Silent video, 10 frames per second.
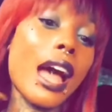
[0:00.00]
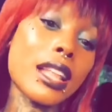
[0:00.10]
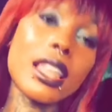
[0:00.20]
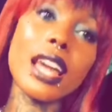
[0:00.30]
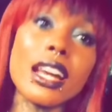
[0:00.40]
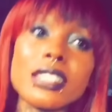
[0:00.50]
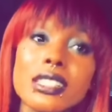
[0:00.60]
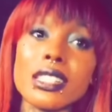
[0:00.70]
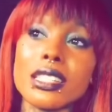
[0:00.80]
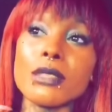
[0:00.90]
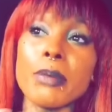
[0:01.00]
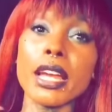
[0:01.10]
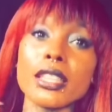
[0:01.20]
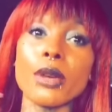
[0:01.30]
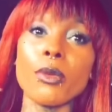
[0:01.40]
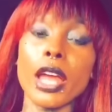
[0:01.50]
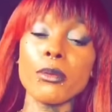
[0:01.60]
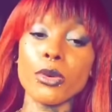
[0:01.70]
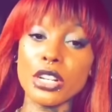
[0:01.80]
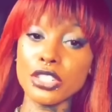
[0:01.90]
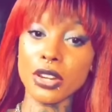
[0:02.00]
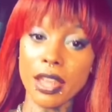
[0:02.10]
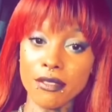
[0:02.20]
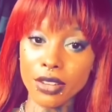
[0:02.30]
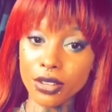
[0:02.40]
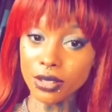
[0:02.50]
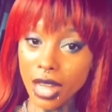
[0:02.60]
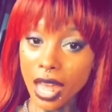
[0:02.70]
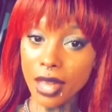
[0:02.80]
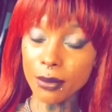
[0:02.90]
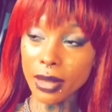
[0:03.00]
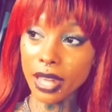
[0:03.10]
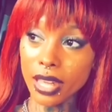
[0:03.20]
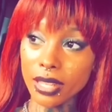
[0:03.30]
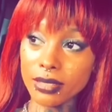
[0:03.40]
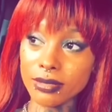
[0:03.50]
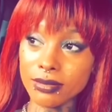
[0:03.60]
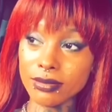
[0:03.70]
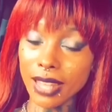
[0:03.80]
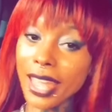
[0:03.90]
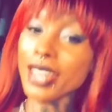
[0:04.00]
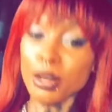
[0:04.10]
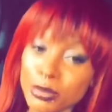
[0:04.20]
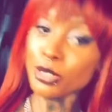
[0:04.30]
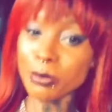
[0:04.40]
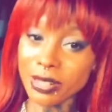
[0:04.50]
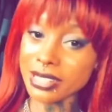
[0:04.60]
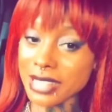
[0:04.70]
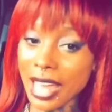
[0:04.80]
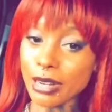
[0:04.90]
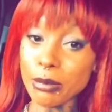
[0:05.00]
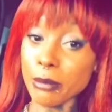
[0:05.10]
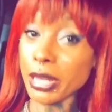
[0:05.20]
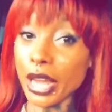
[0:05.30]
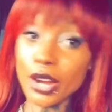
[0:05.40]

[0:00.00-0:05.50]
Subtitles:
I think I just expected way more traffic on the highway. And I'm super excited. But being